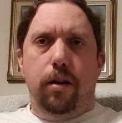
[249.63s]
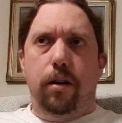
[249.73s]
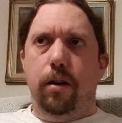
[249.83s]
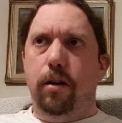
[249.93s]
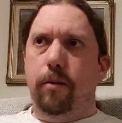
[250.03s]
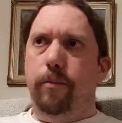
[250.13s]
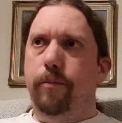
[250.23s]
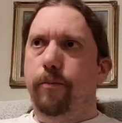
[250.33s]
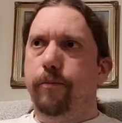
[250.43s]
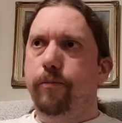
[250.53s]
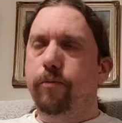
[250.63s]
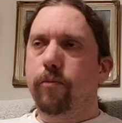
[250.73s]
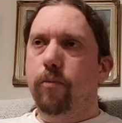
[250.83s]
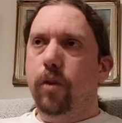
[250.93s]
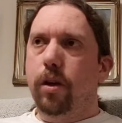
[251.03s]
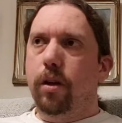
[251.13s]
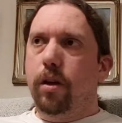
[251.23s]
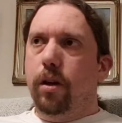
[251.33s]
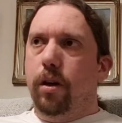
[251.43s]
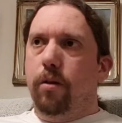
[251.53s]

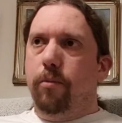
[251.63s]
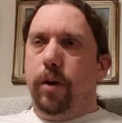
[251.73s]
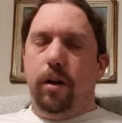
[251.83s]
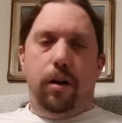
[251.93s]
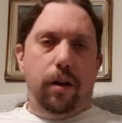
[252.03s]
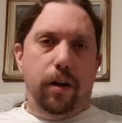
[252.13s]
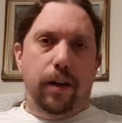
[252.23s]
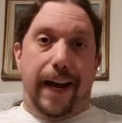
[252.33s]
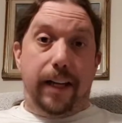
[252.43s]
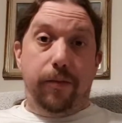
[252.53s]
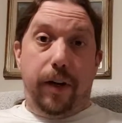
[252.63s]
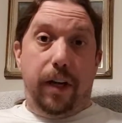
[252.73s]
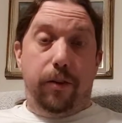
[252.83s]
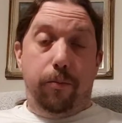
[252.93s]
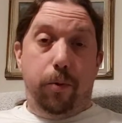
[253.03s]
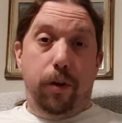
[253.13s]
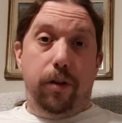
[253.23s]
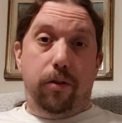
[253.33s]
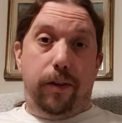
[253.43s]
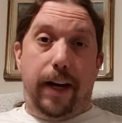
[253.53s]
but I activated some
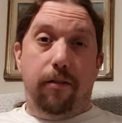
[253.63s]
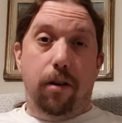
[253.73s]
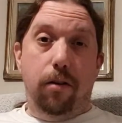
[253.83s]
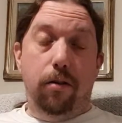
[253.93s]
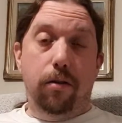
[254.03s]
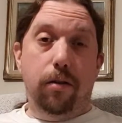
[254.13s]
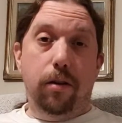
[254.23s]
points on Arrow,